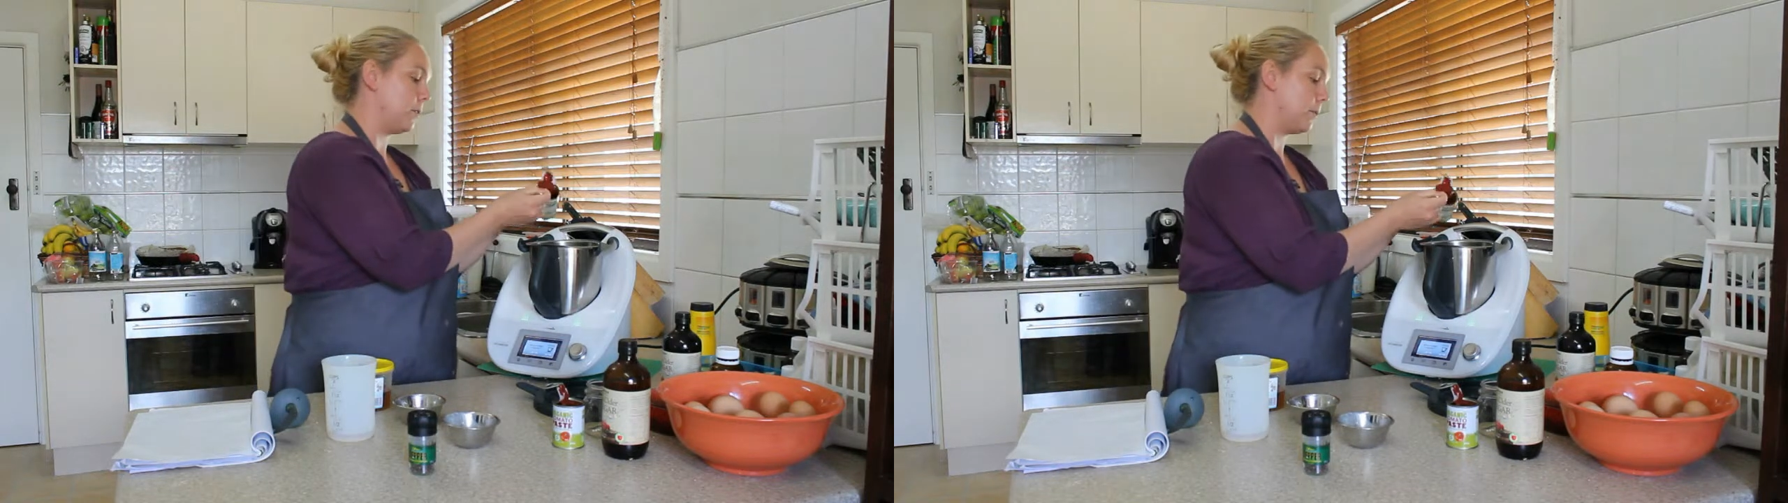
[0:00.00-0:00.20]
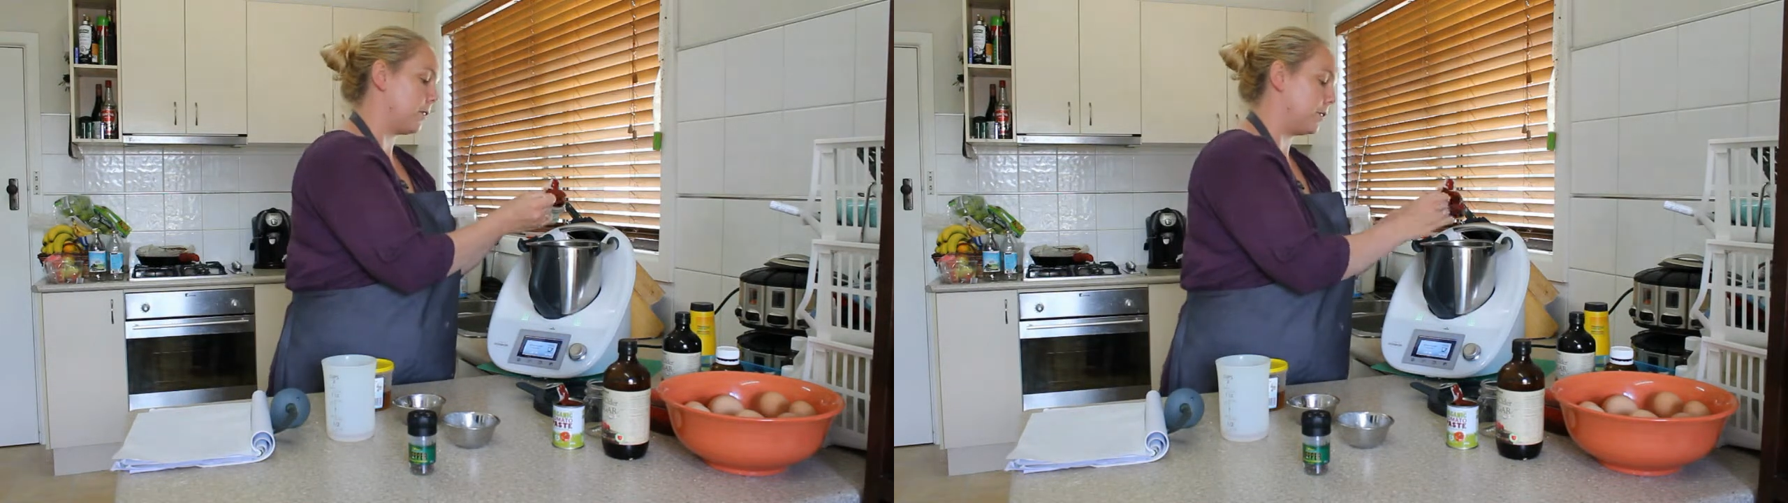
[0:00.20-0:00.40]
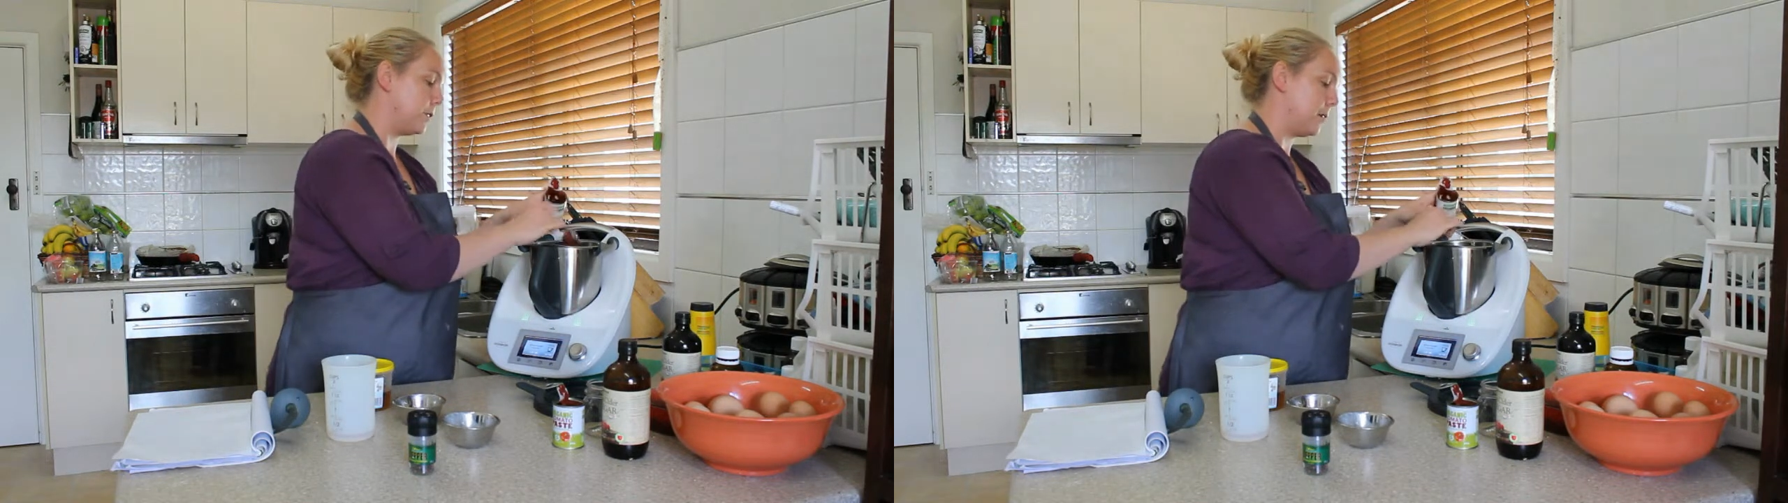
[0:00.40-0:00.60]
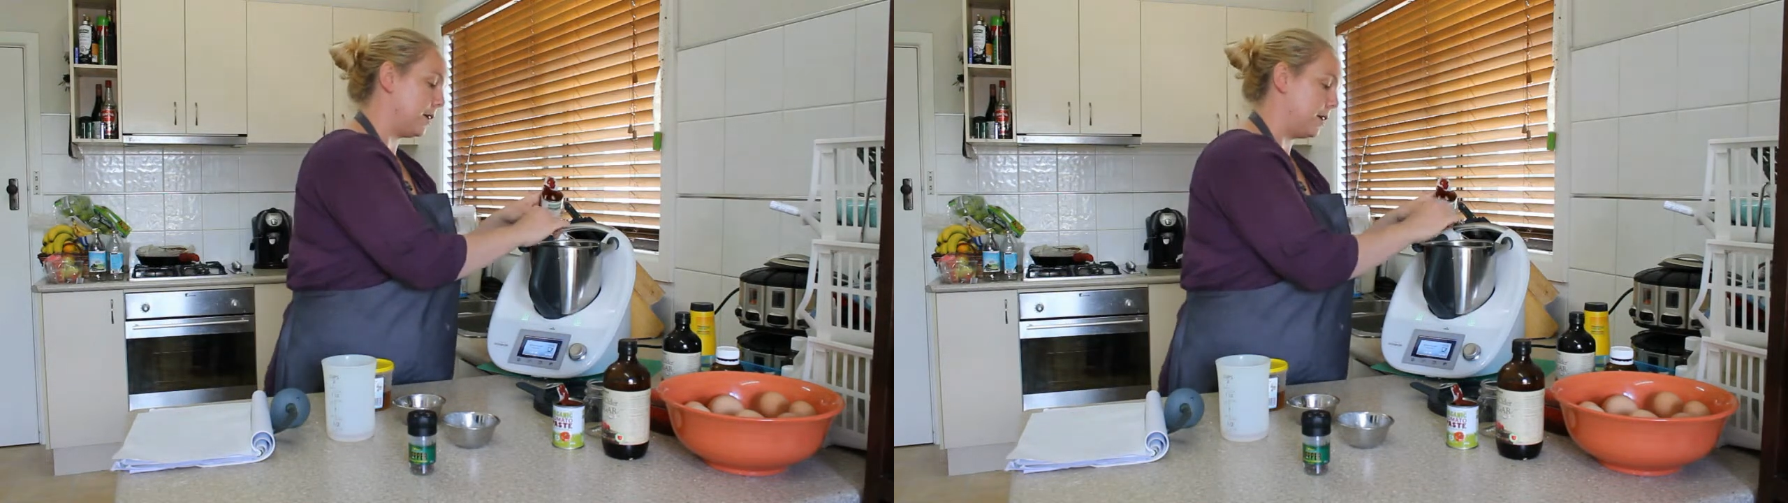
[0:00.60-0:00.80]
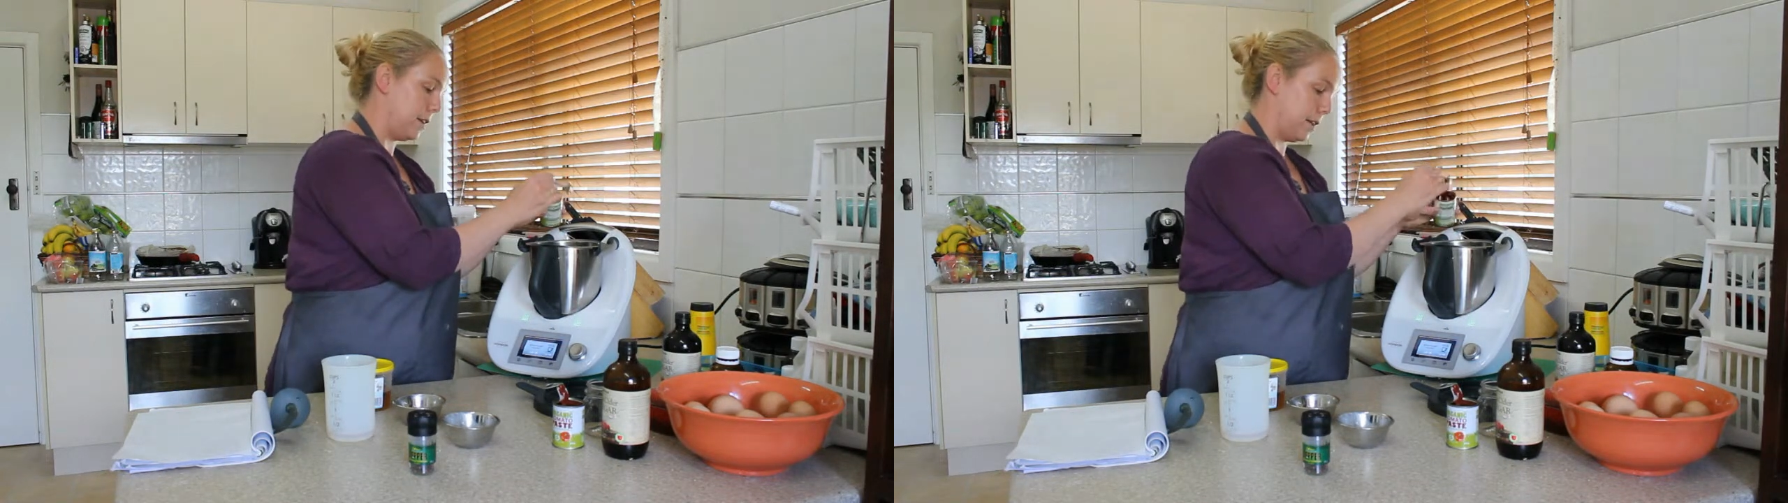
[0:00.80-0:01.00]
I'm going to
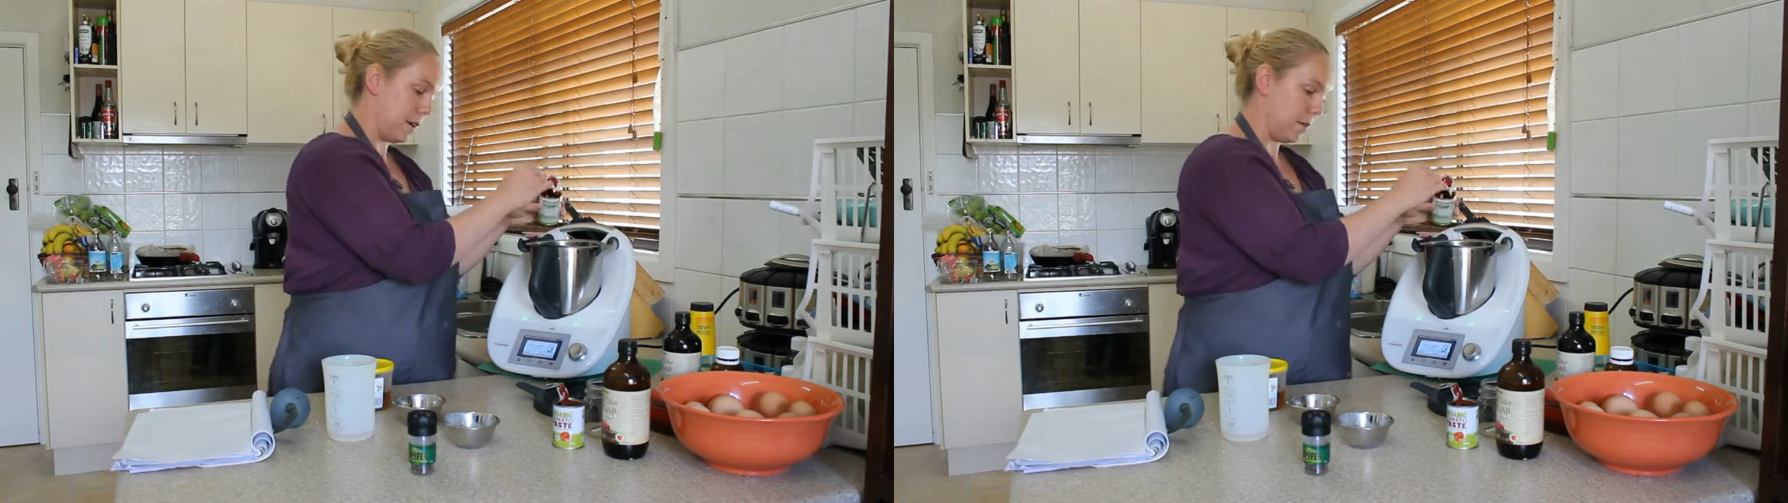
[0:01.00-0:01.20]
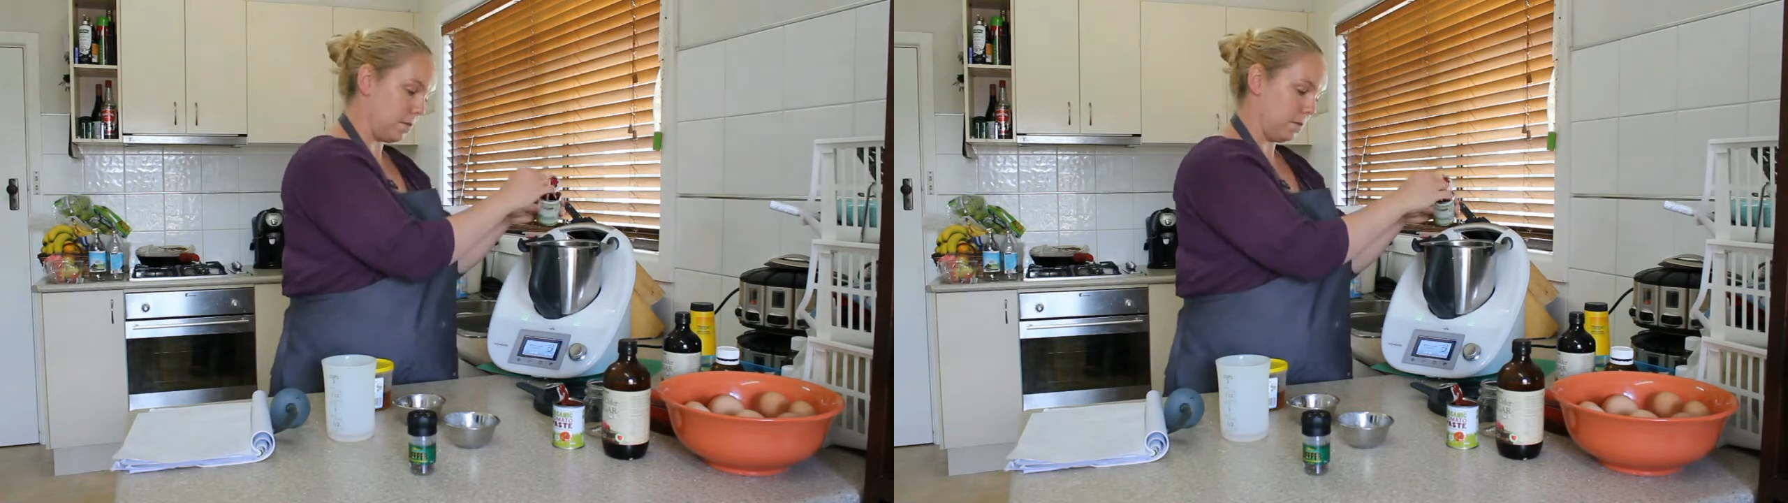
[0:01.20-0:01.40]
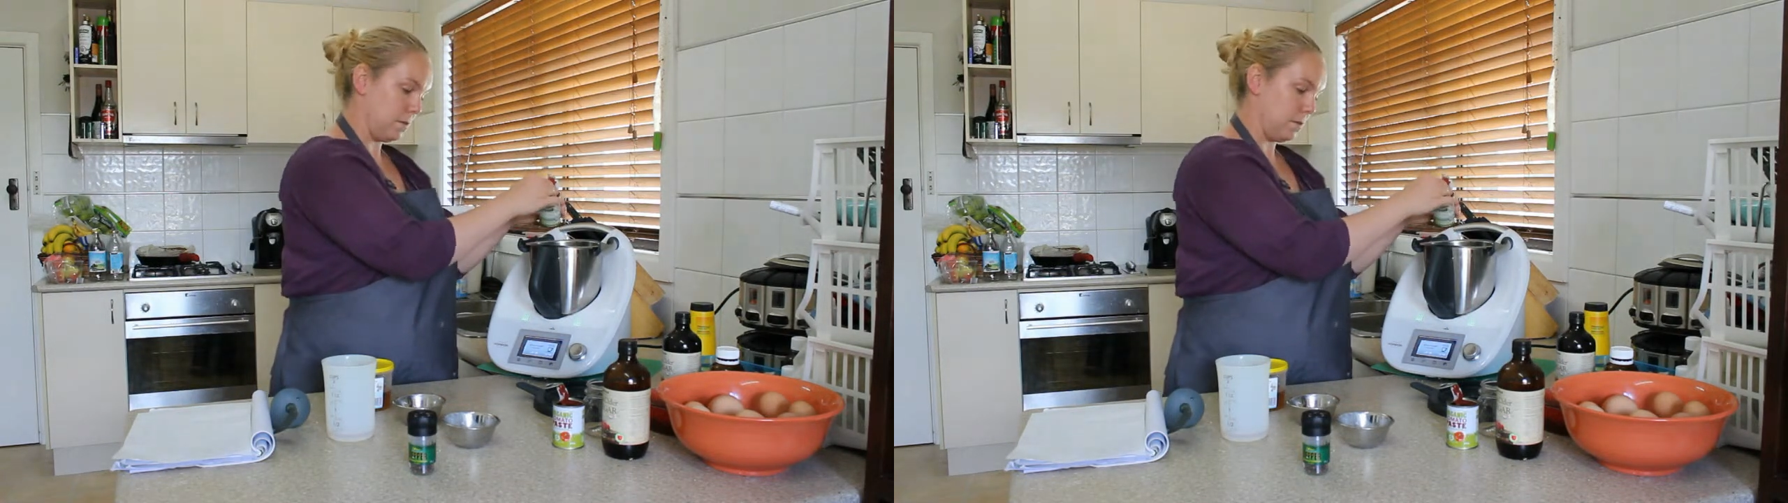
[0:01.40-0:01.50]
weigh it in now.